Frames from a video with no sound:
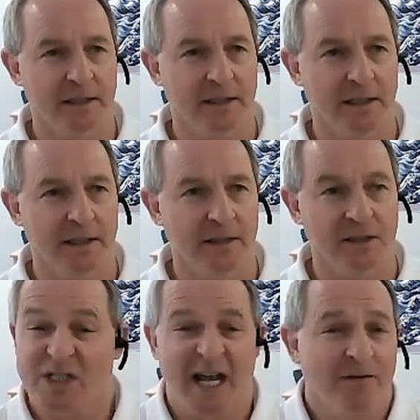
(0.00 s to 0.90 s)
they
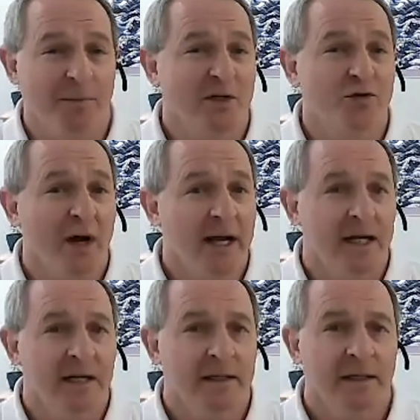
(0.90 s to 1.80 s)
just haven't been
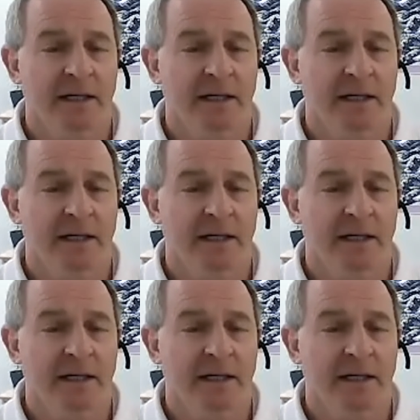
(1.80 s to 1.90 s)
trained